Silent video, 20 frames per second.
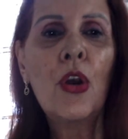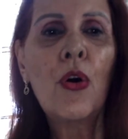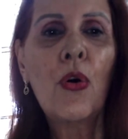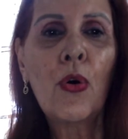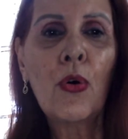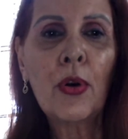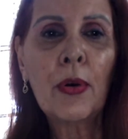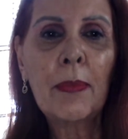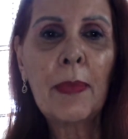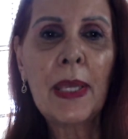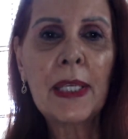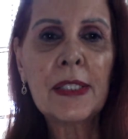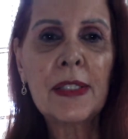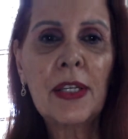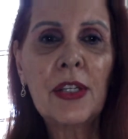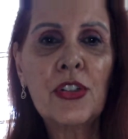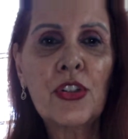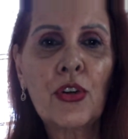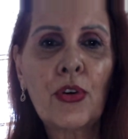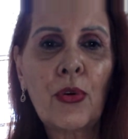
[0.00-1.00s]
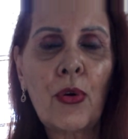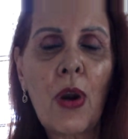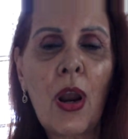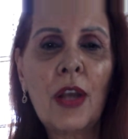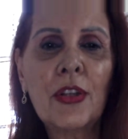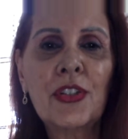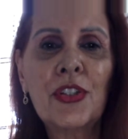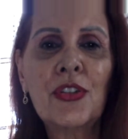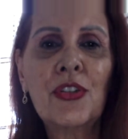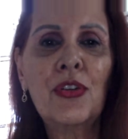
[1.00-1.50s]
or message
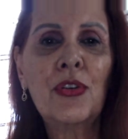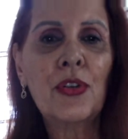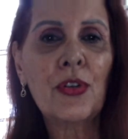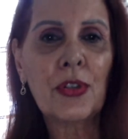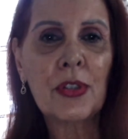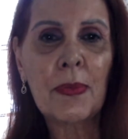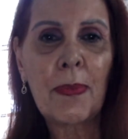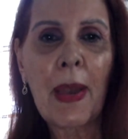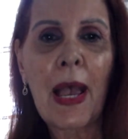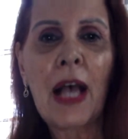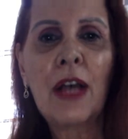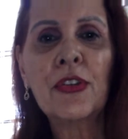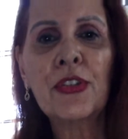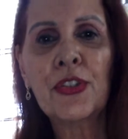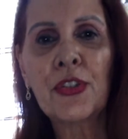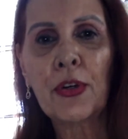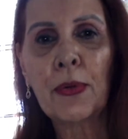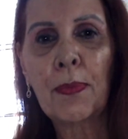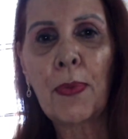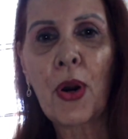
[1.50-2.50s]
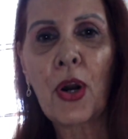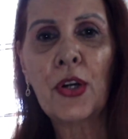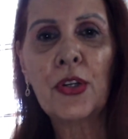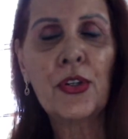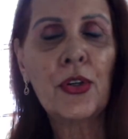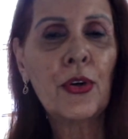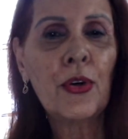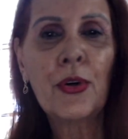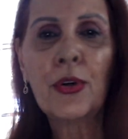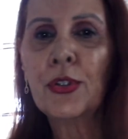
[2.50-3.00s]
across to your spouse or
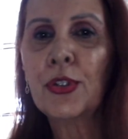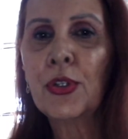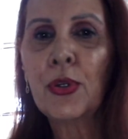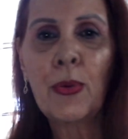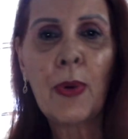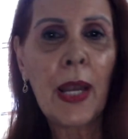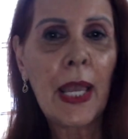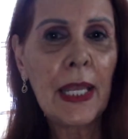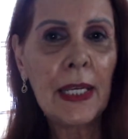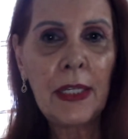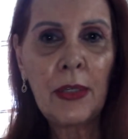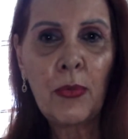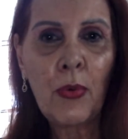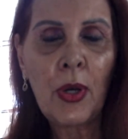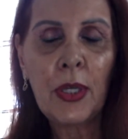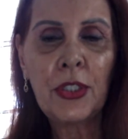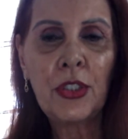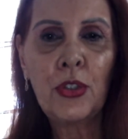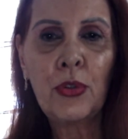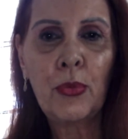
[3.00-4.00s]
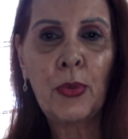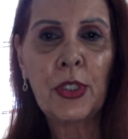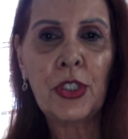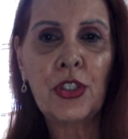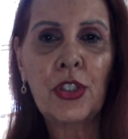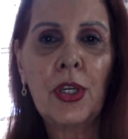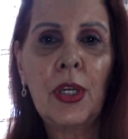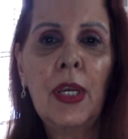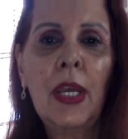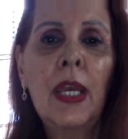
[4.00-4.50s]
partner or to anyone you
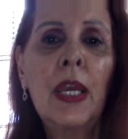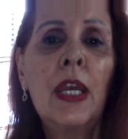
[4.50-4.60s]
wish